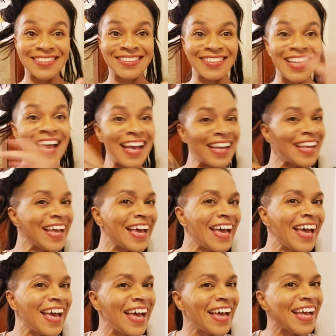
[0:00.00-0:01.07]

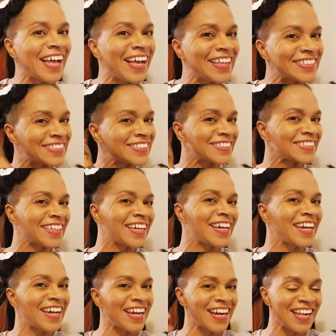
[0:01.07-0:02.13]
Yes.
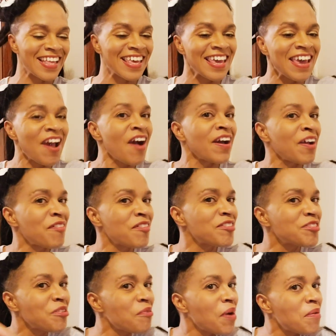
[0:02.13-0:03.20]
Wait, we'll
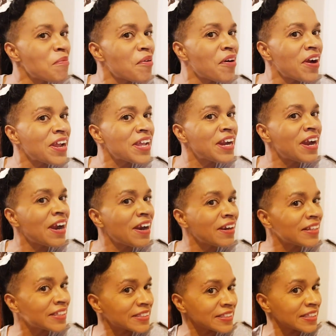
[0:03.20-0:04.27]
do one more here.
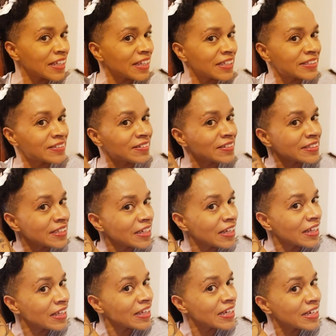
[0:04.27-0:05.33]
Let's see. This one's going
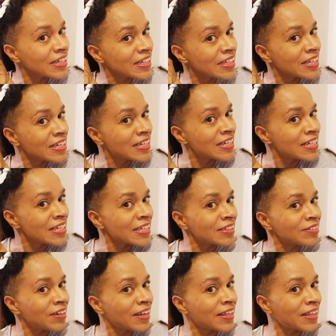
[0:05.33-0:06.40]
to
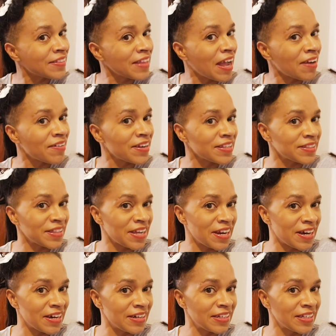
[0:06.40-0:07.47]
try and get that right
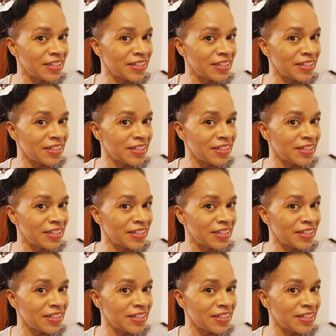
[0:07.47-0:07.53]
there.